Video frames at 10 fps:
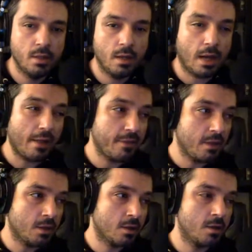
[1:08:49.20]
I
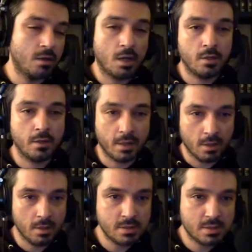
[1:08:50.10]
think not like
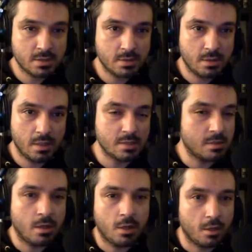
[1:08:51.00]
us is
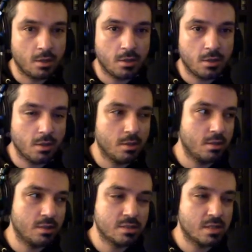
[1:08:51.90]
not.
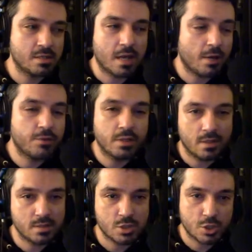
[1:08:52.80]
I don't think
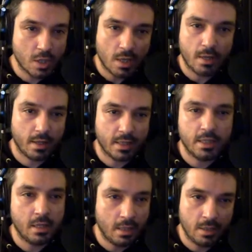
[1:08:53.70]
that's a shot at
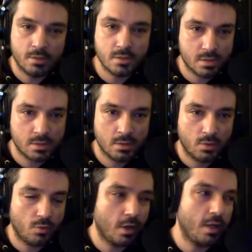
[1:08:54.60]
Canadians,
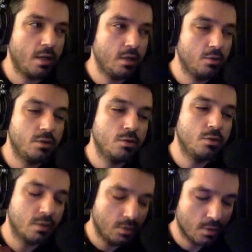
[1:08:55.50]
right? You
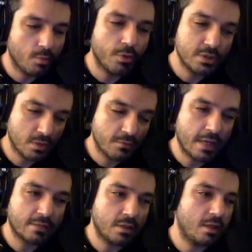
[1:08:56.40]
can point to the
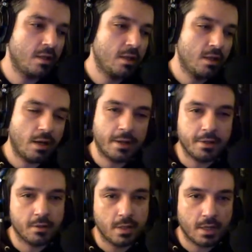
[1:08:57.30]
fact that I ain't
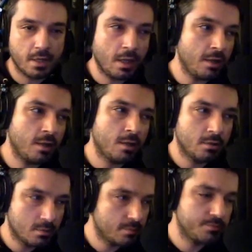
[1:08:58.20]
gonna let a Canadian,
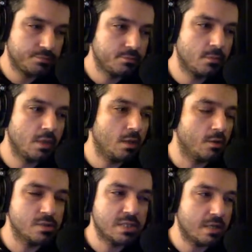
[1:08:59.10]

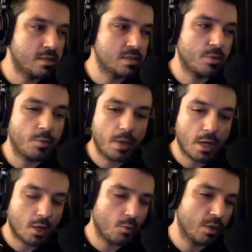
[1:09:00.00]
say this about Pac
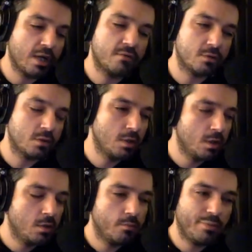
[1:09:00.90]
or whatever,
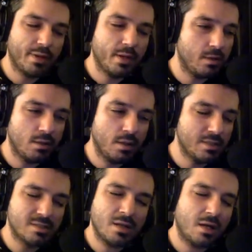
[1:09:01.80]
but
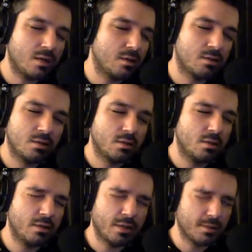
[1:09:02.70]
it's not
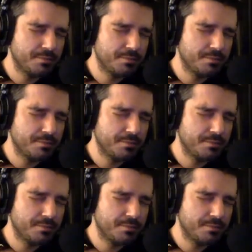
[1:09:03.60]
like